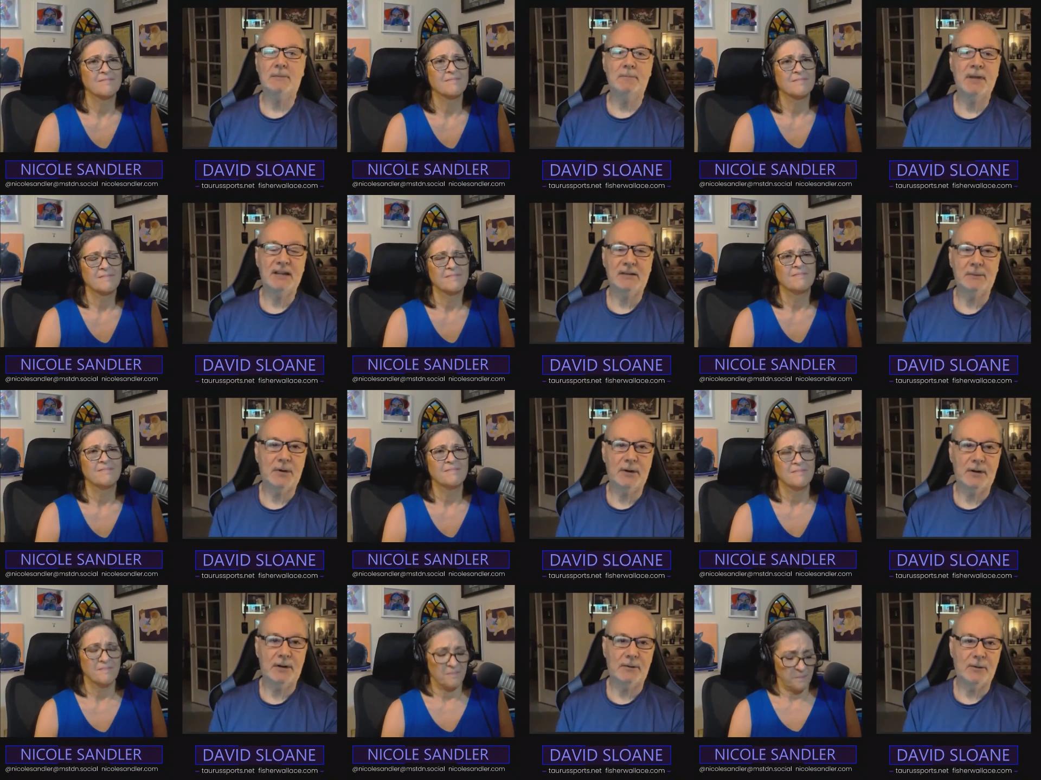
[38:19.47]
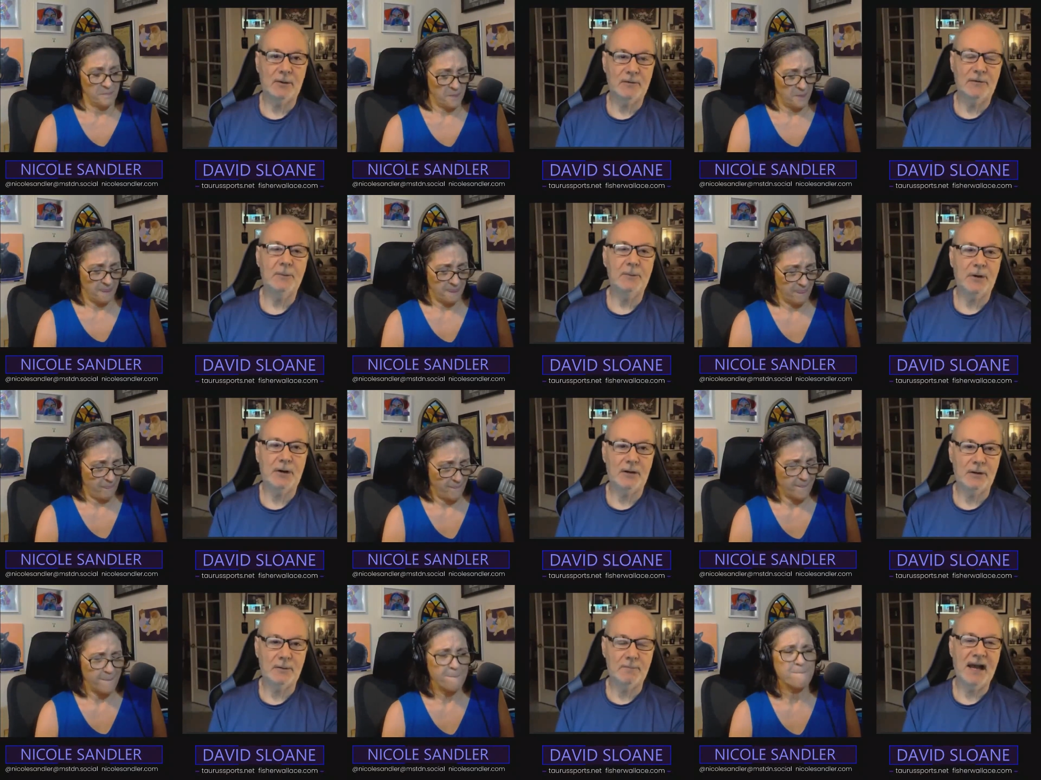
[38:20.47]
Speaker 1: biggest baseball or
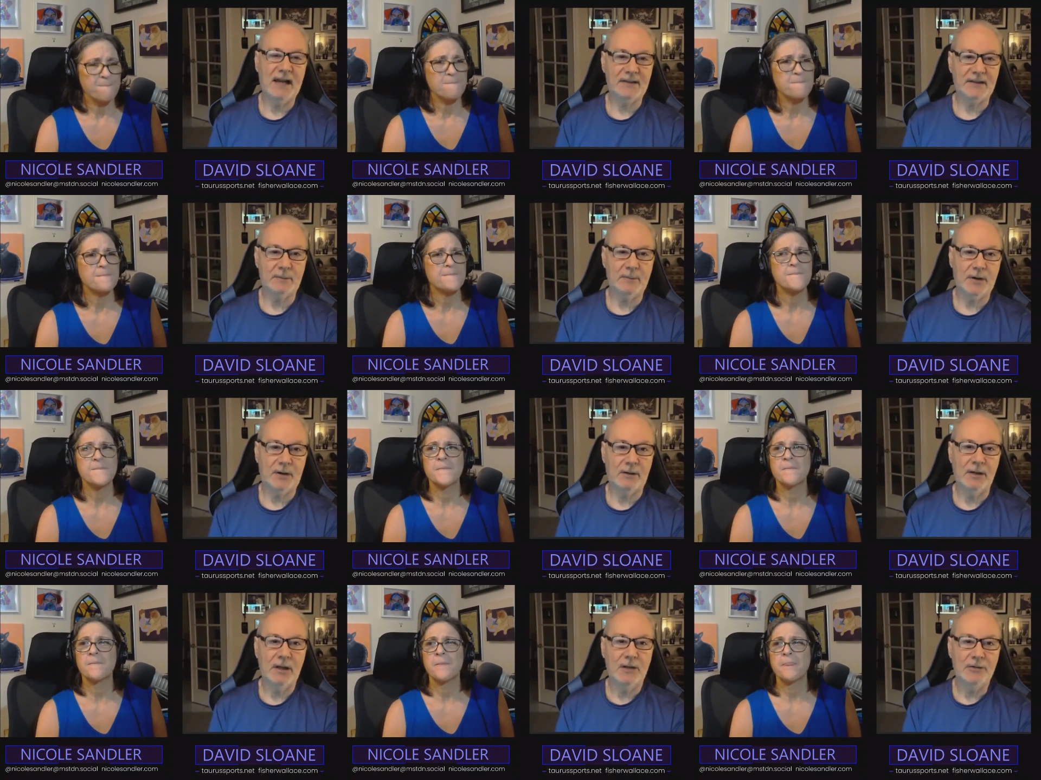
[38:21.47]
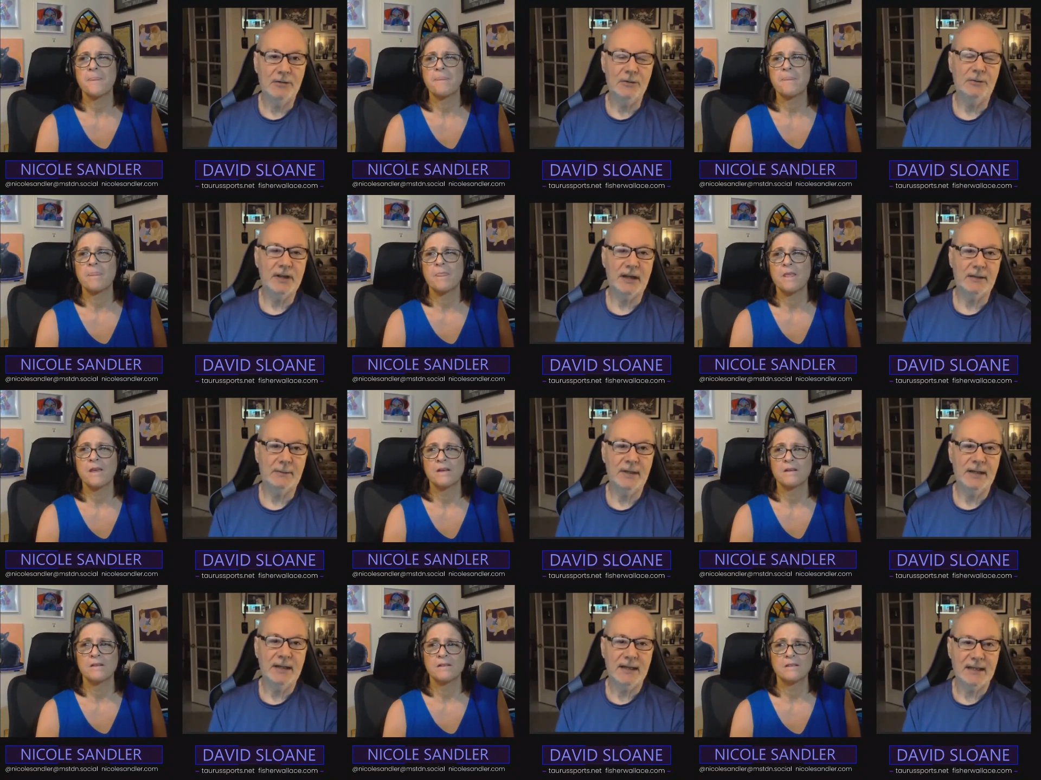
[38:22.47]
football or basketball
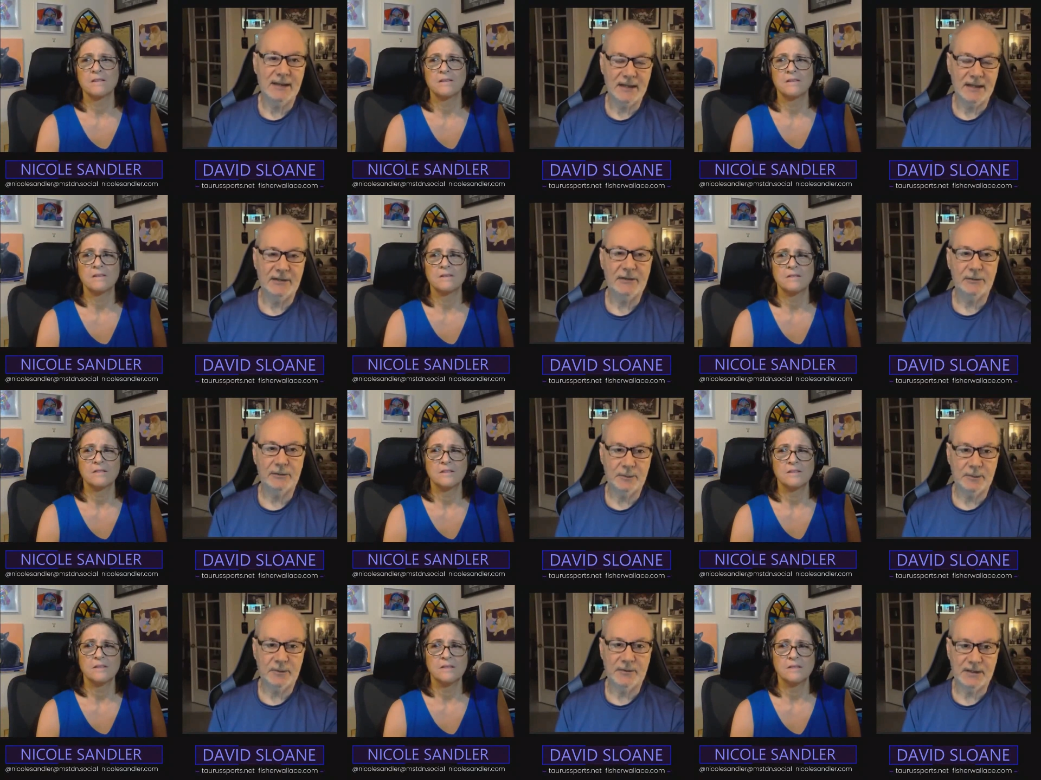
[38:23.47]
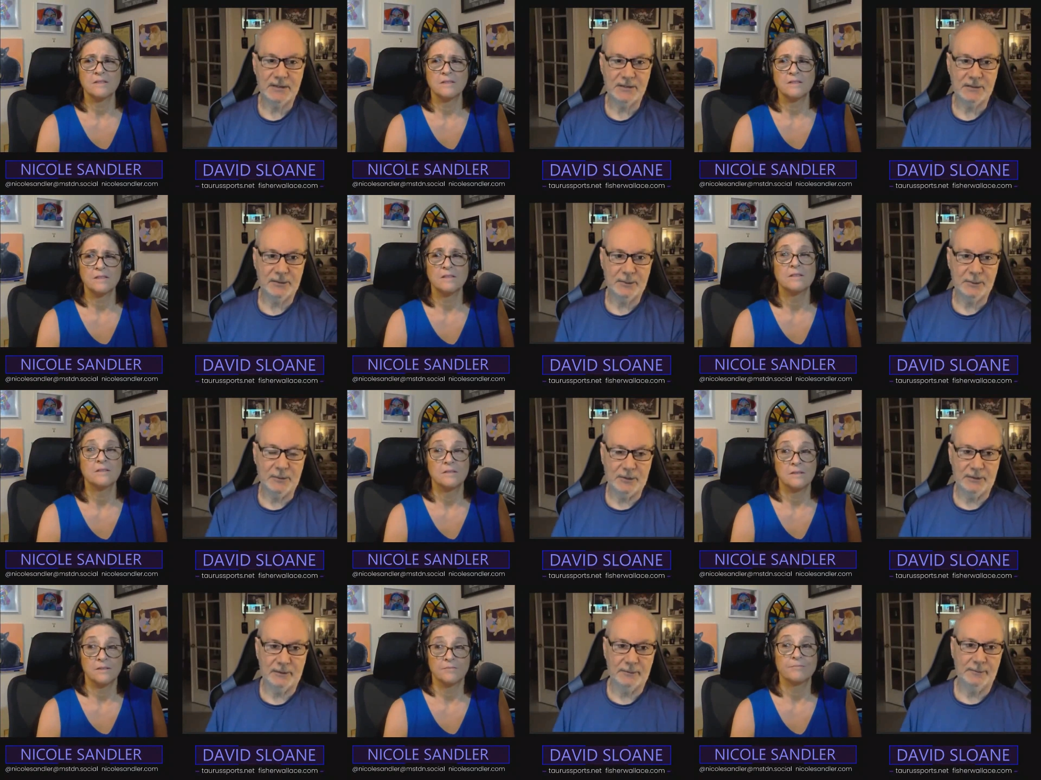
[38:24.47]
news item in the history of
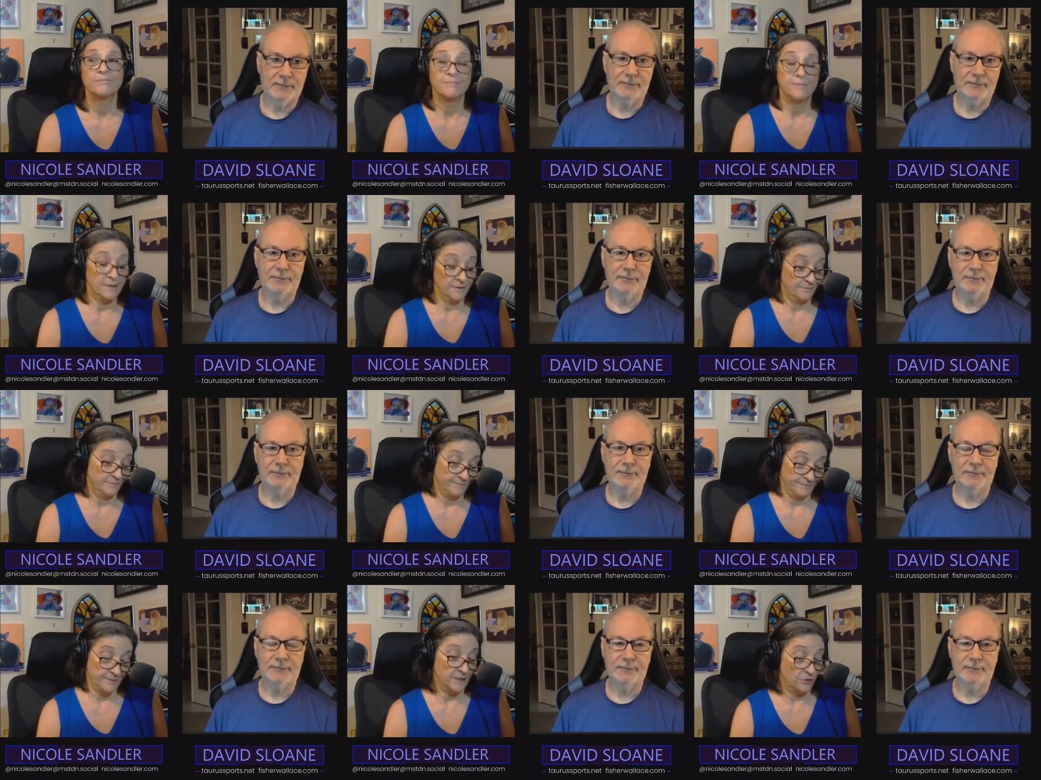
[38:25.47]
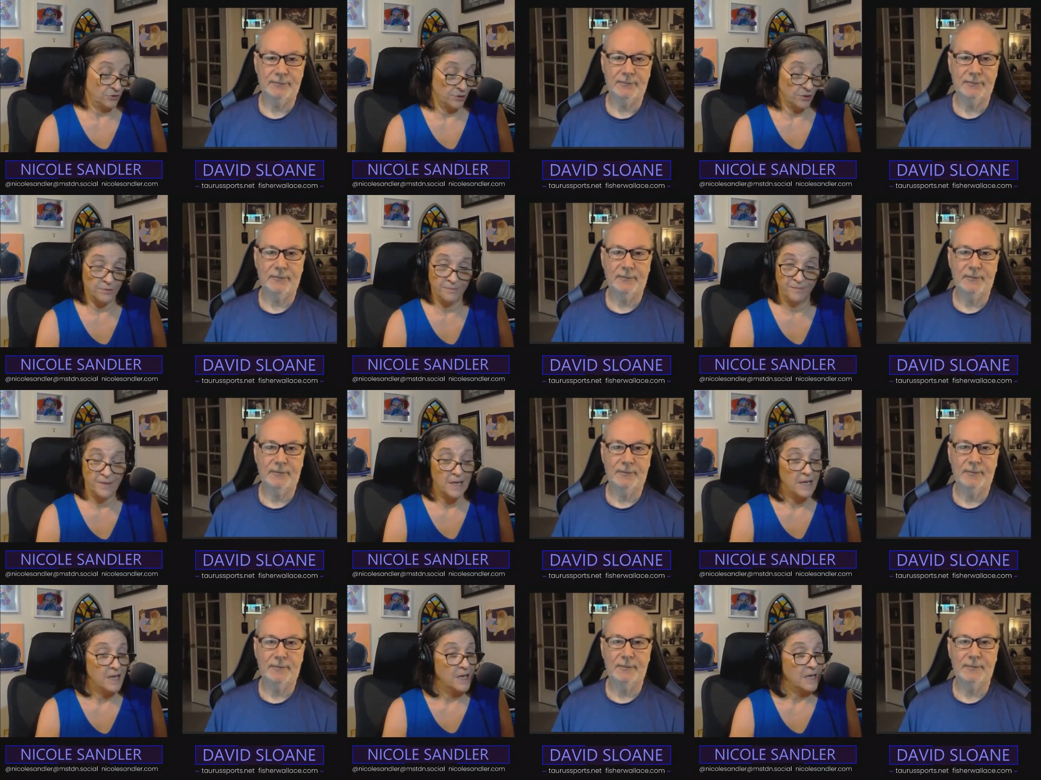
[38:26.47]
professional
Speaker 2: sports. Yeah, that's true.
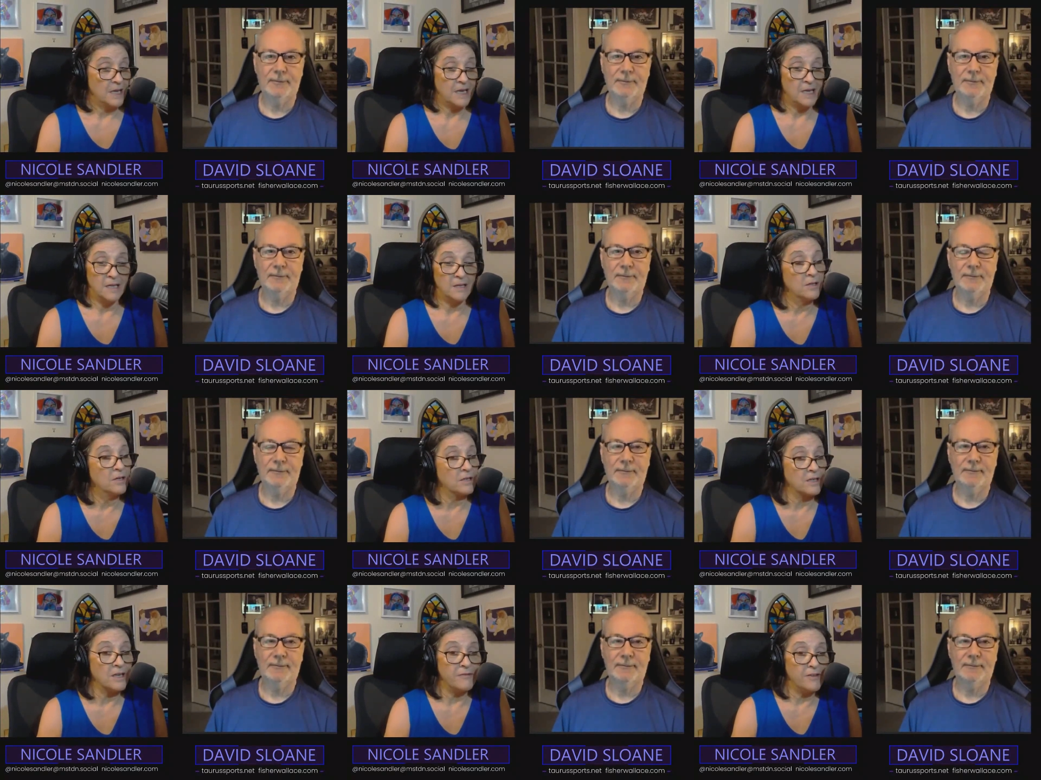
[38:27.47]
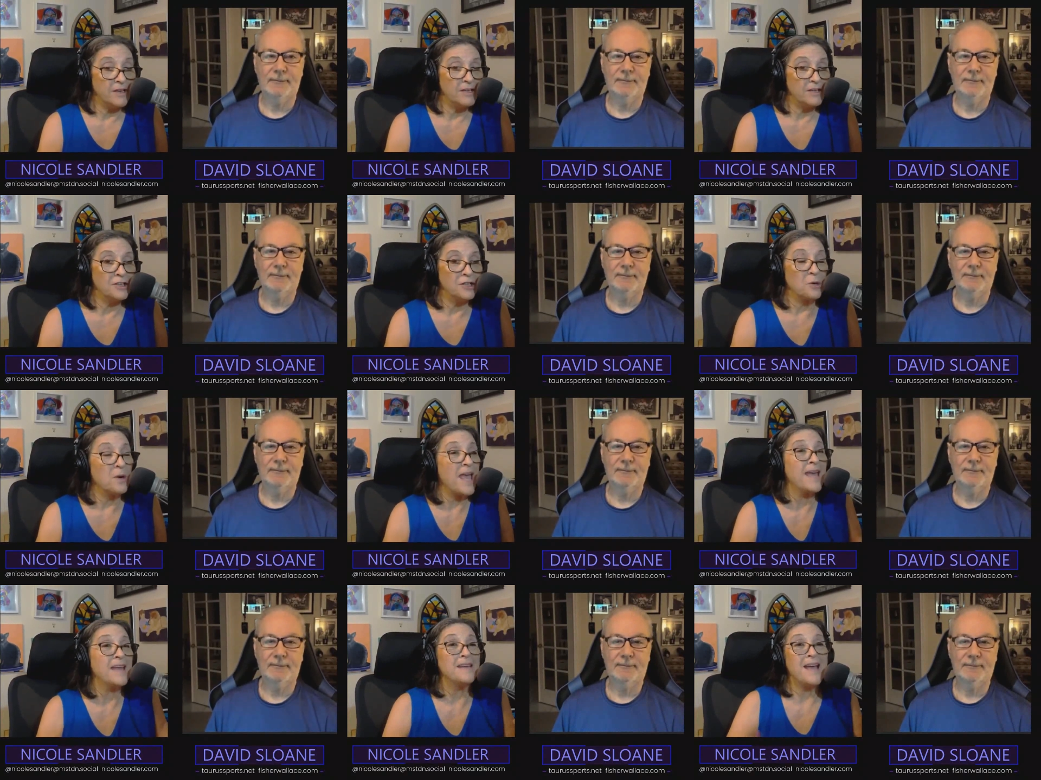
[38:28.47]
And look, if
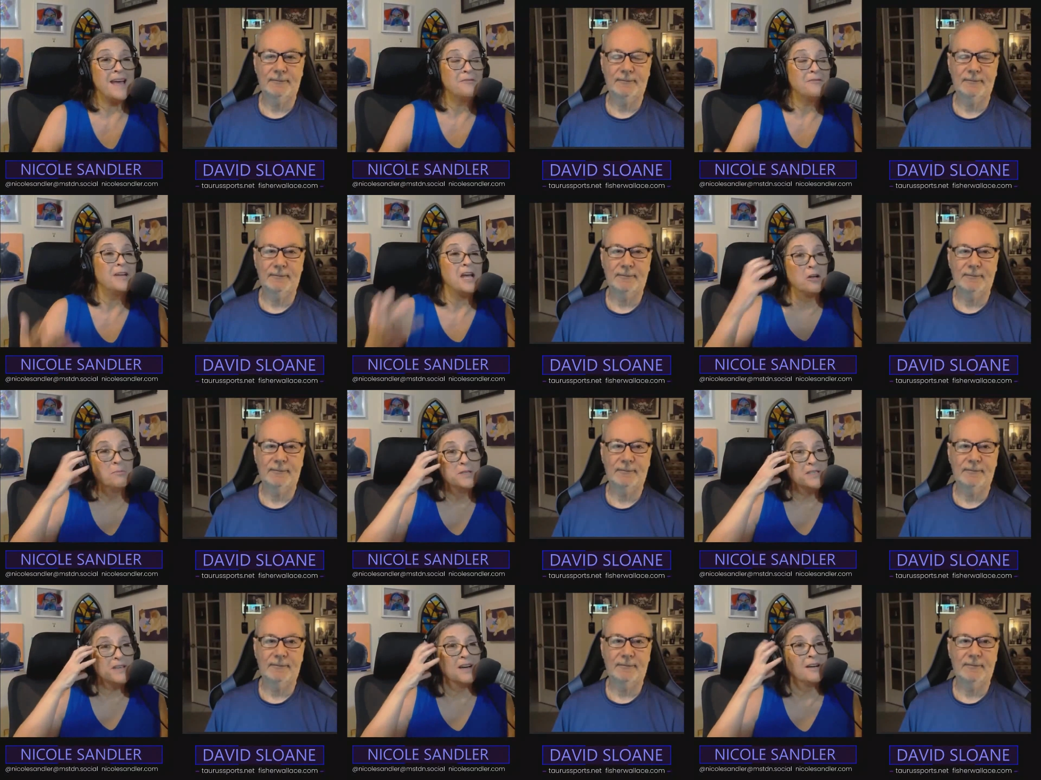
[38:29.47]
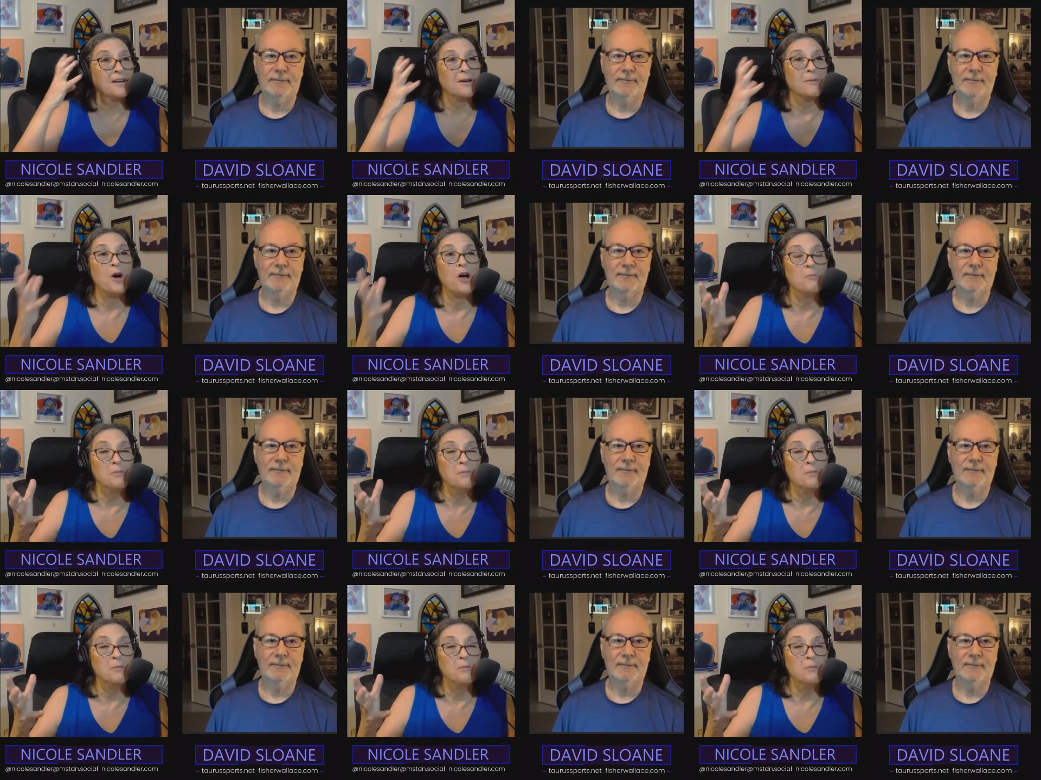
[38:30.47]
you know, and if it helps a